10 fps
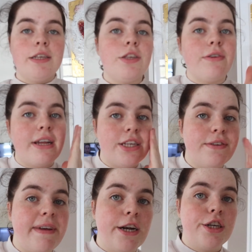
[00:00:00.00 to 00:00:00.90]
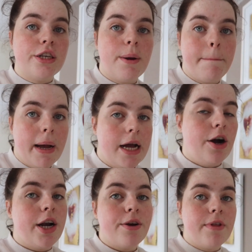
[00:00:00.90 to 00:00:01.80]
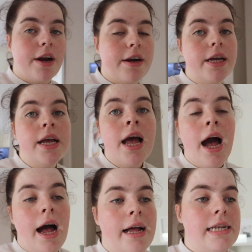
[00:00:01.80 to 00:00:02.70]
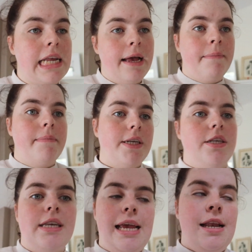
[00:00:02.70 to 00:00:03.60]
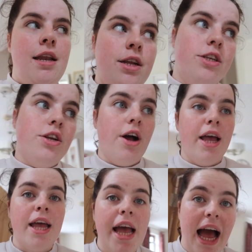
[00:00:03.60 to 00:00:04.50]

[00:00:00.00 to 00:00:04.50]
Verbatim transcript: So I just finished my cardio there and I'm just eating lunch now.